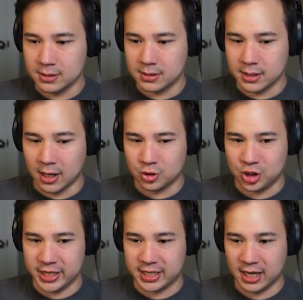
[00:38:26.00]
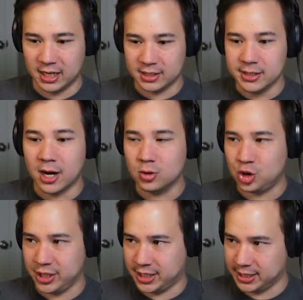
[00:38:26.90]
No, Chica. No,
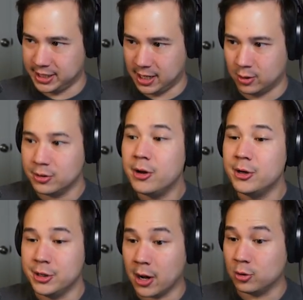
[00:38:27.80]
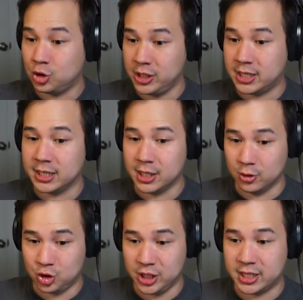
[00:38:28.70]
Chica, no. No, Chica,
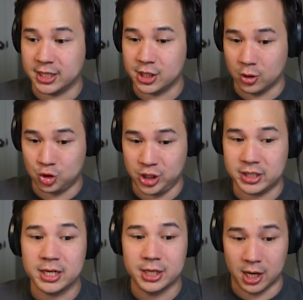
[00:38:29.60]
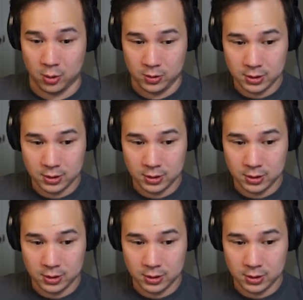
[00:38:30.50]
no, Chica, no, Chica, no.